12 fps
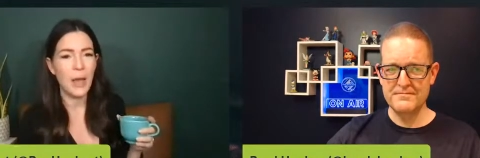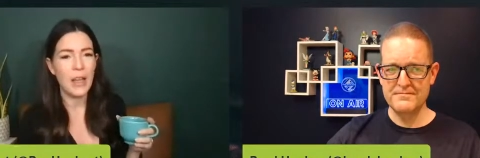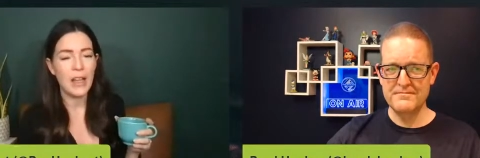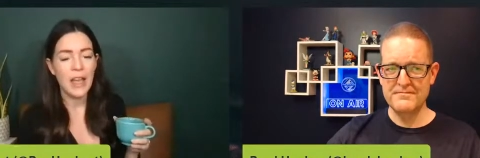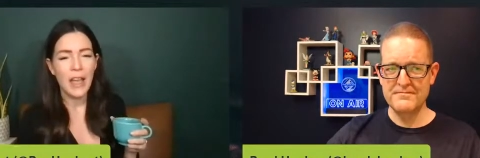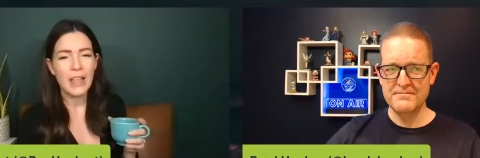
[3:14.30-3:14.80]
Speaker 1: but
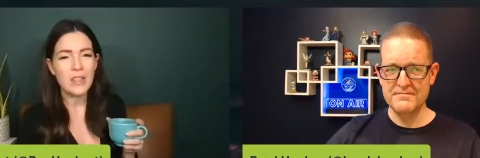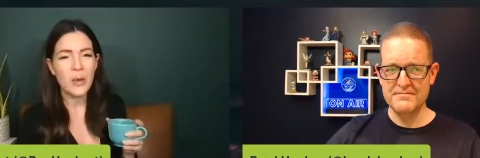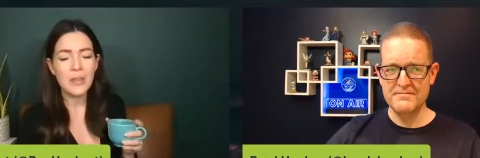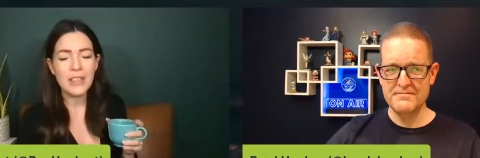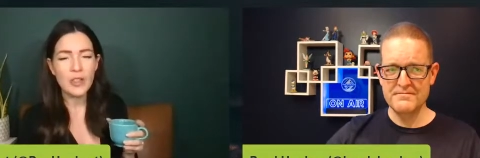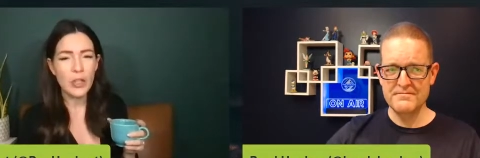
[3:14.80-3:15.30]
it's
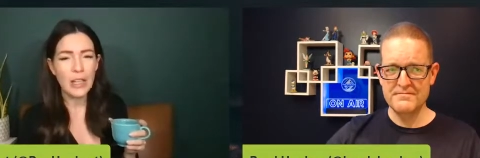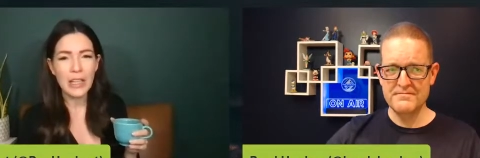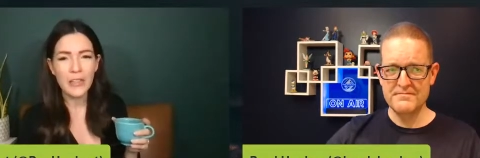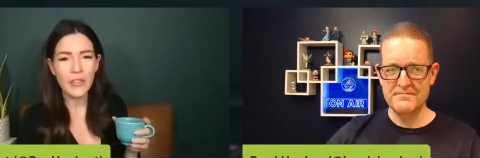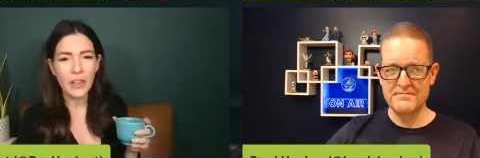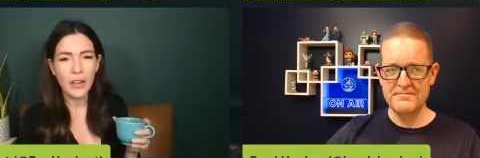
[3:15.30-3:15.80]
always tricky
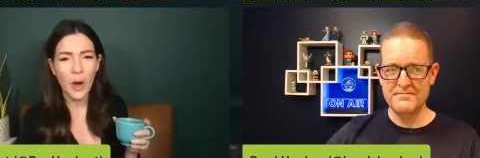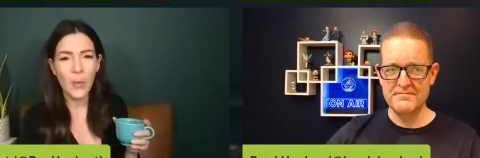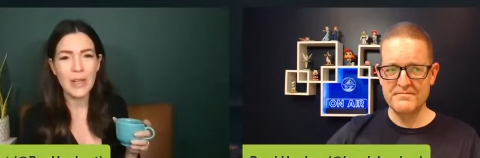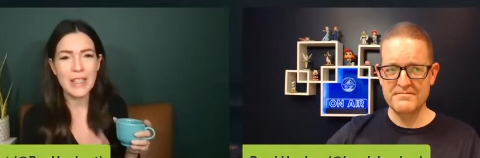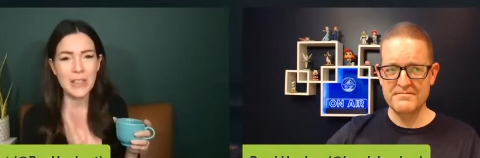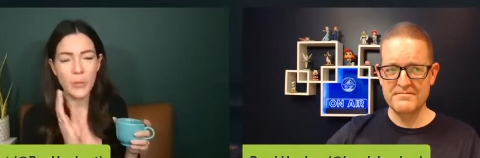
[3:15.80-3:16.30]
to figure out
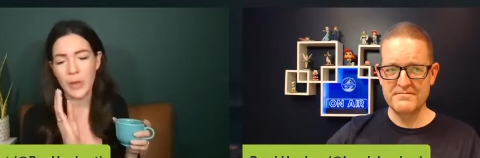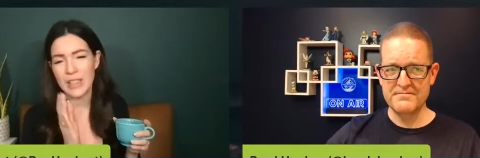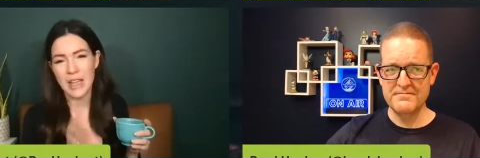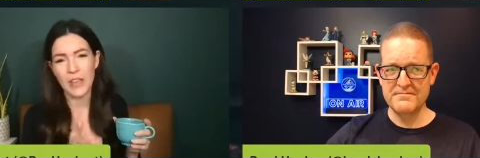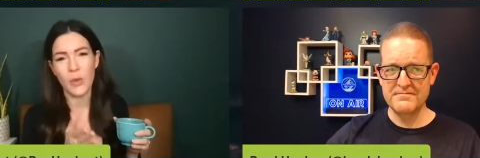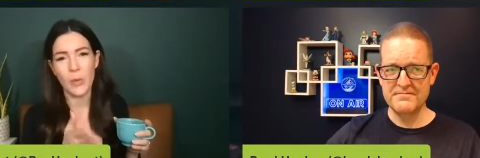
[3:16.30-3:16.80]
what what
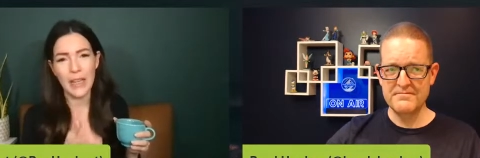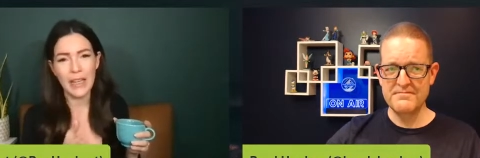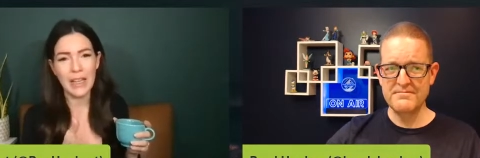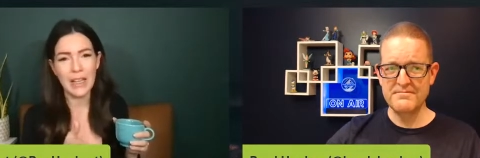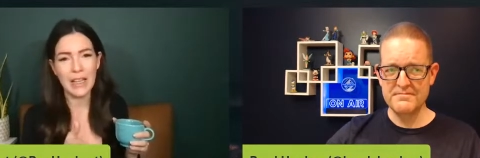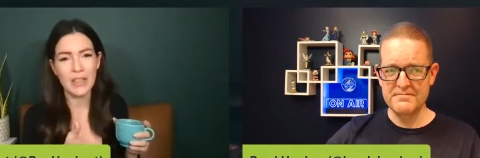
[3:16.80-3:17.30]
day of the week
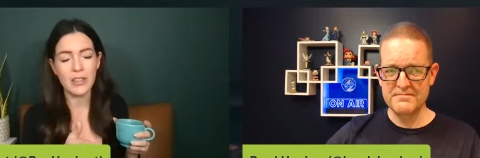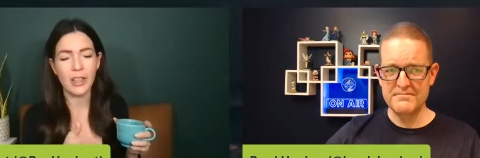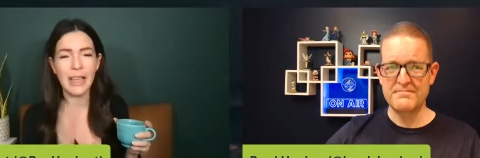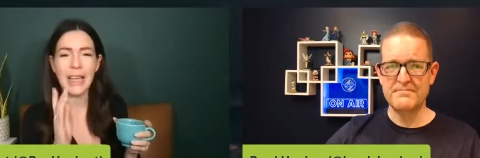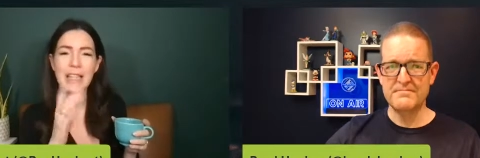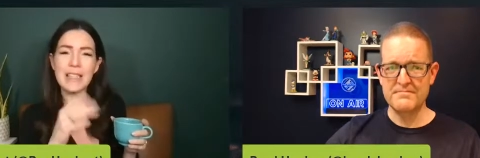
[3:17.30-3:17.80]
it is you're
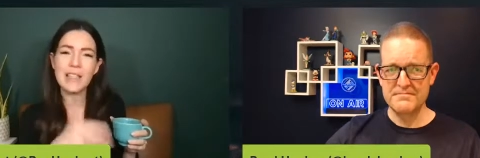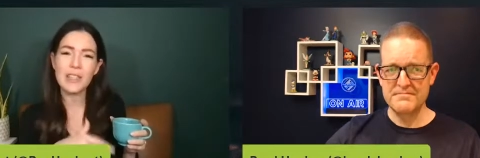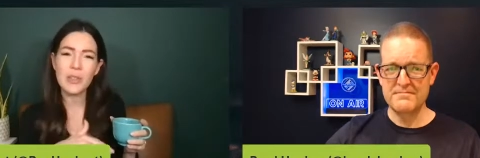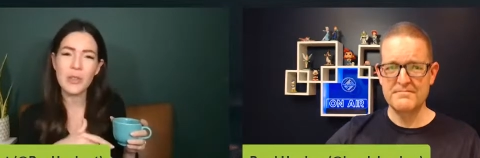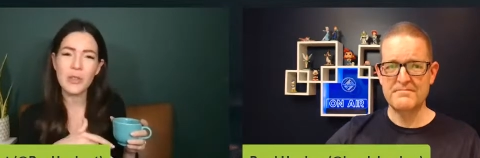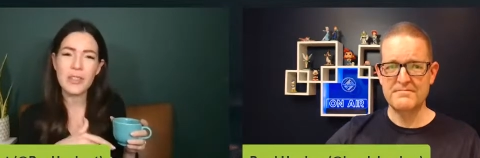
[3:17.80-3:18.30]
like is it
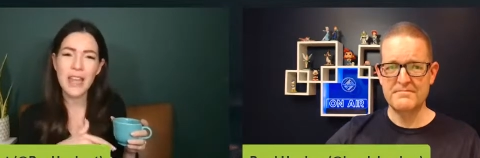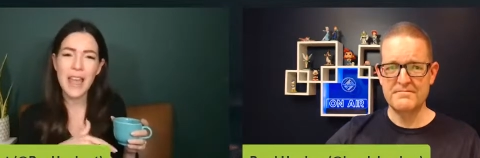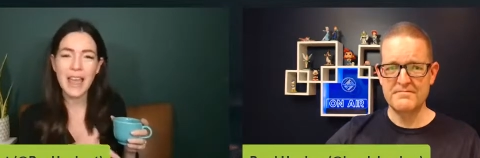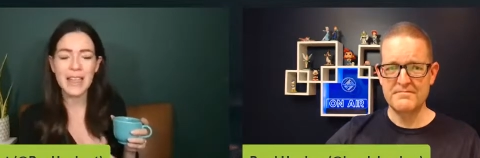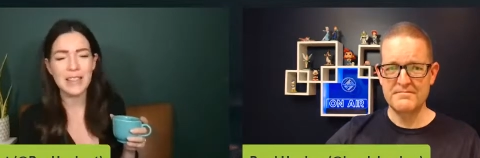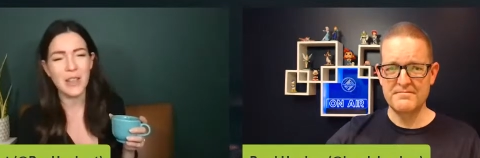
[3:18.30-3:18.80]

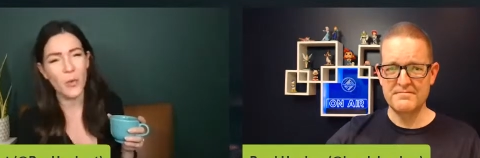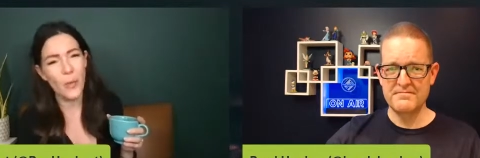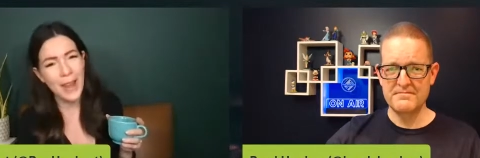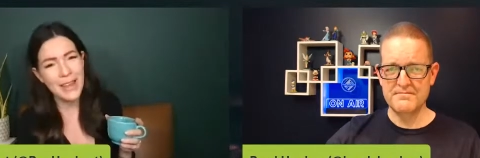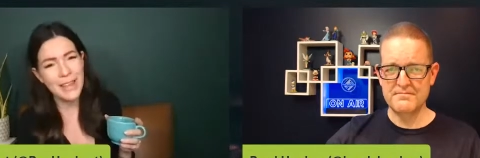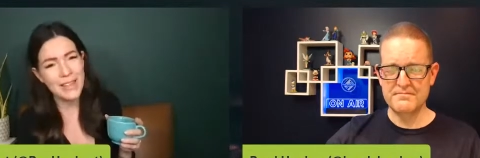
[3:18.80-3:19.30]
tuesday is it
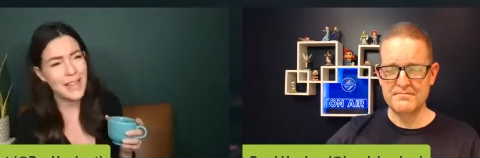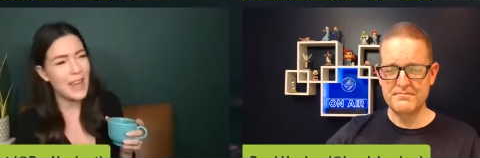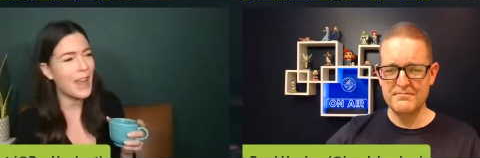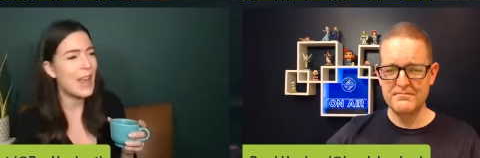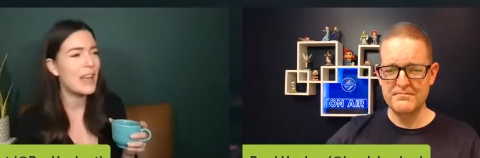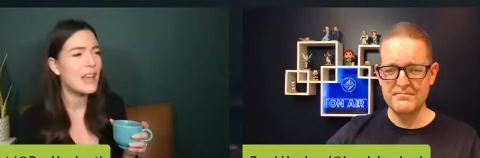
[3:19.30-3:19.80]

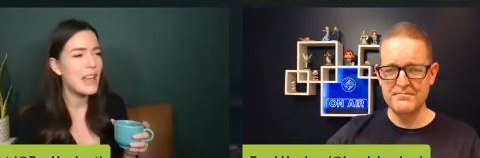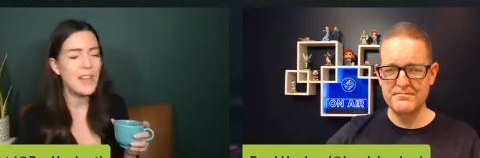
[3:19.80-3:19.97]
wednesday